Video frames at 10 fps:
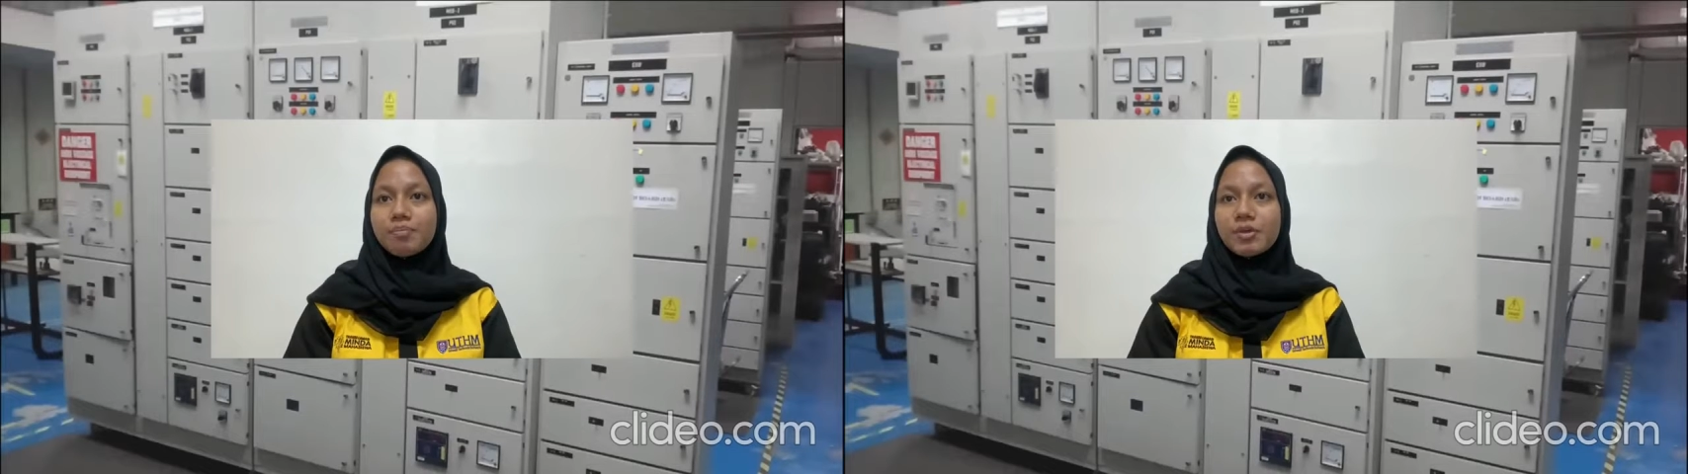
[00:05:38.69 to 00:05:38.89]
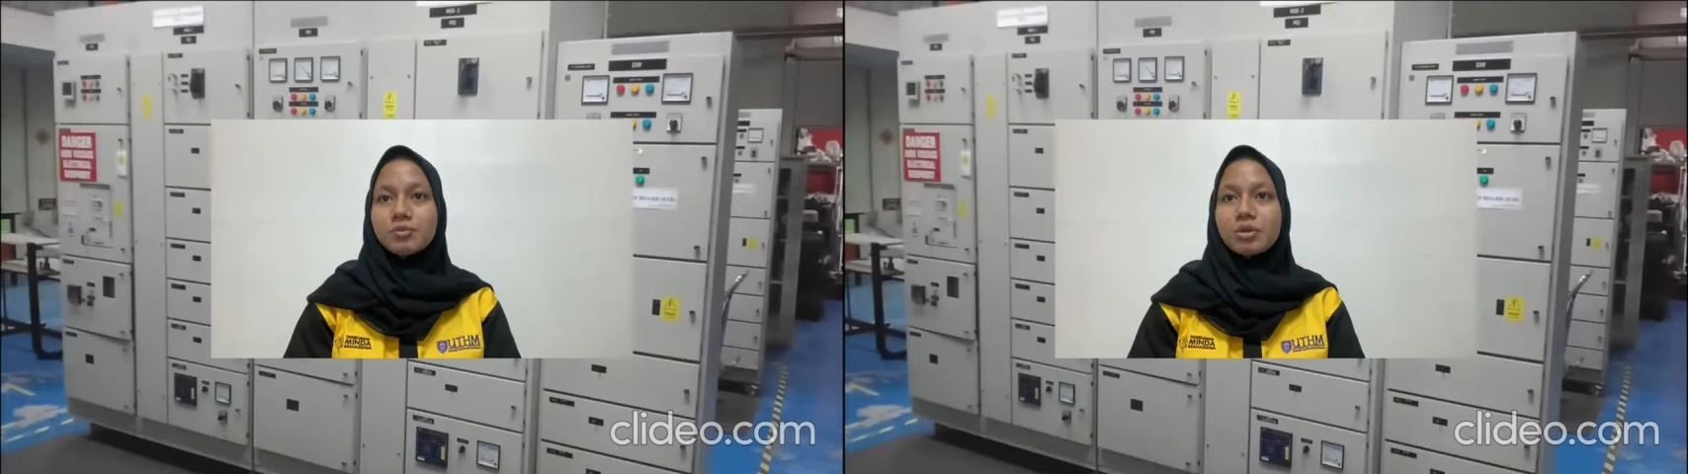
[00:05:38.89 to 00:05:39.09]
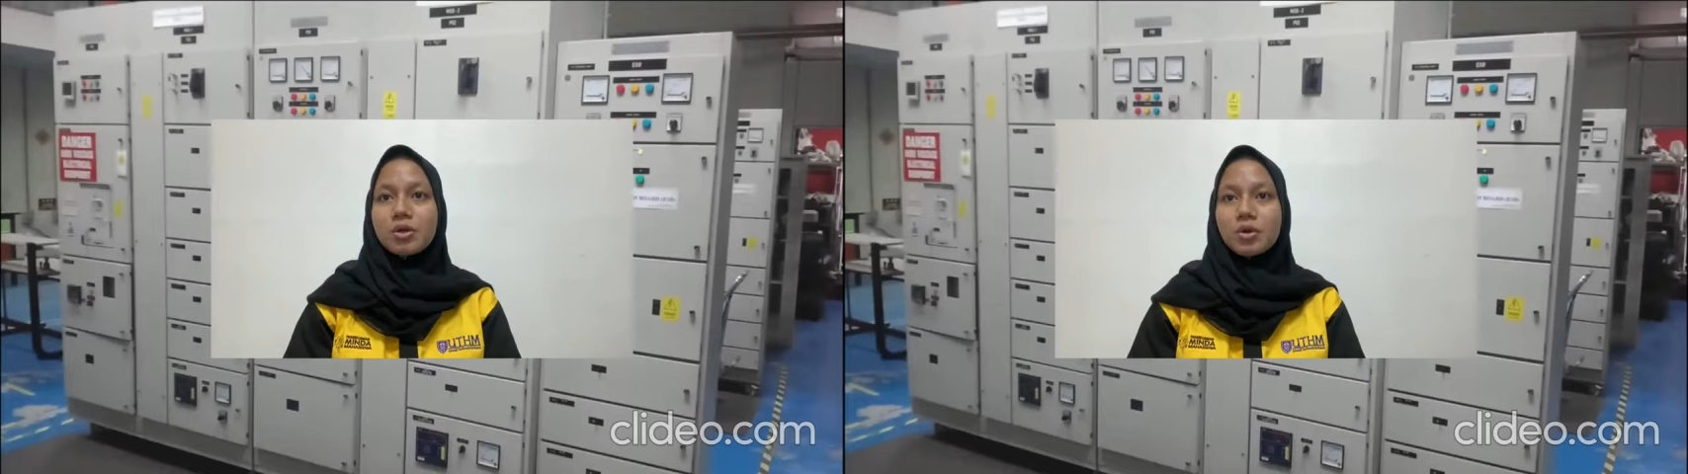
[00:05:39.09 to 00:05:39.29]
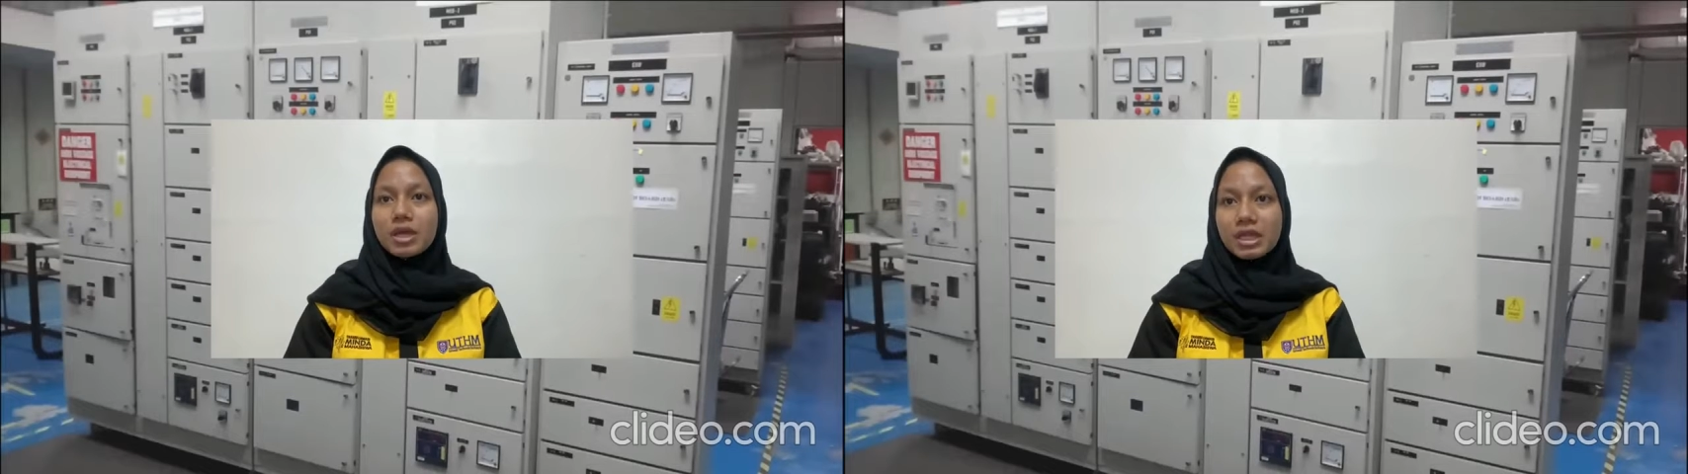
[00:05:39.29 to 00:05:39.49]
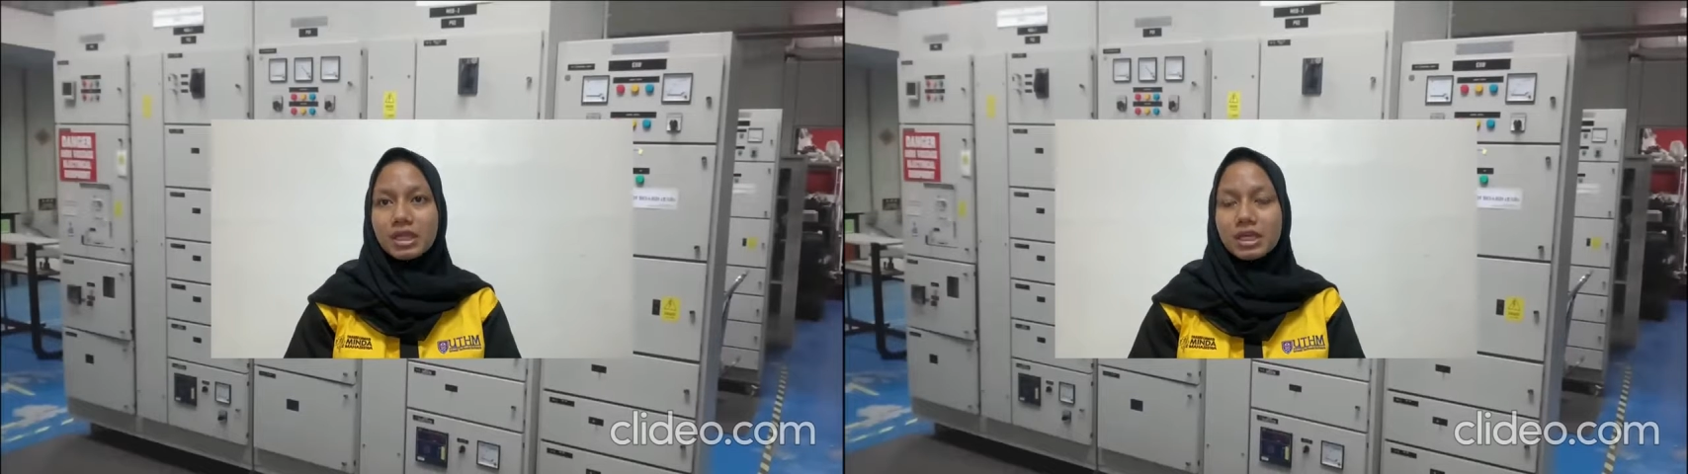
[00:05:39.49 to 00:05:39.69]
must be
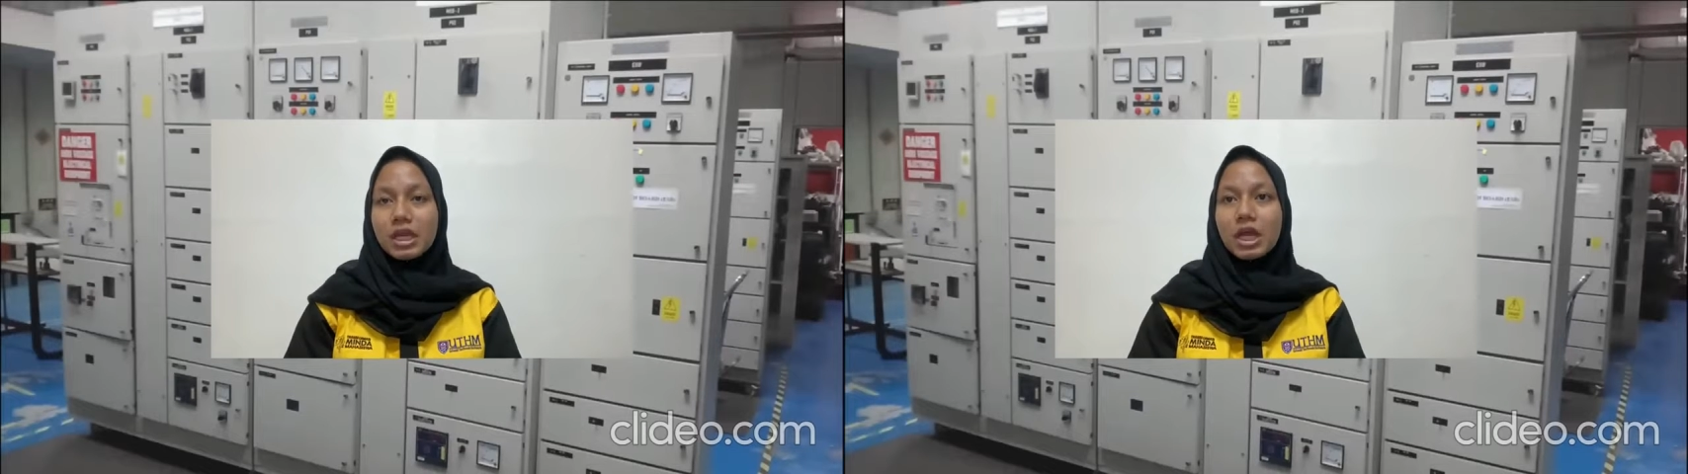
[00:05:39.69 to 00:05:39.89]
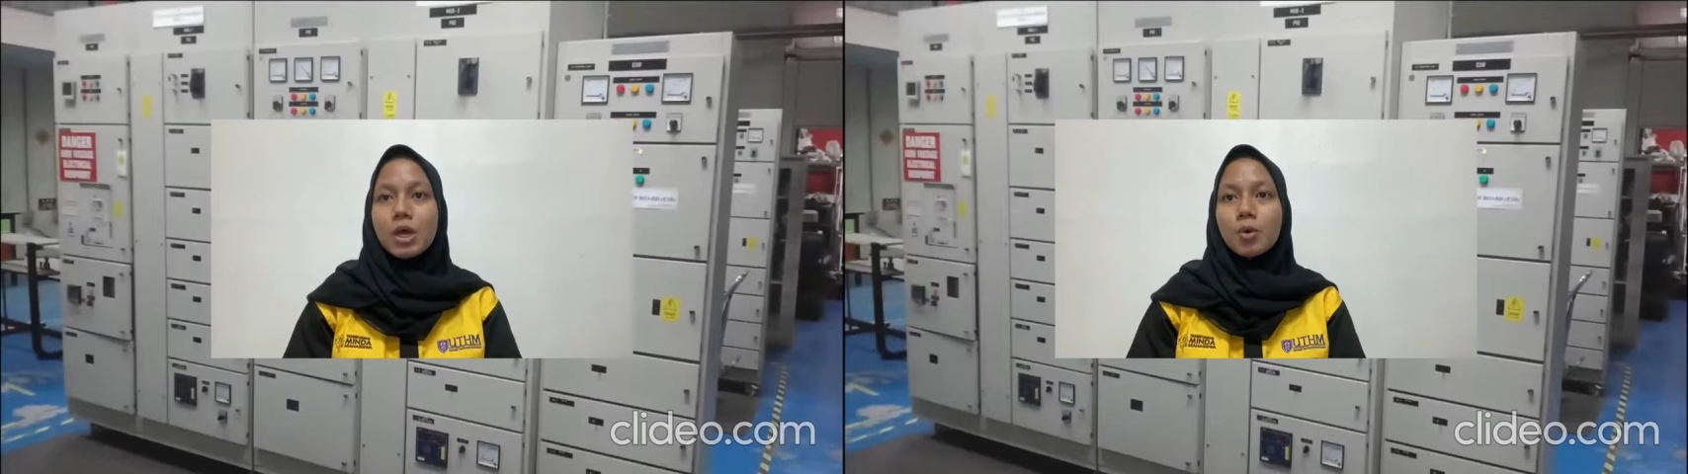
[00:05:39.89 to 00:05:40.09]
located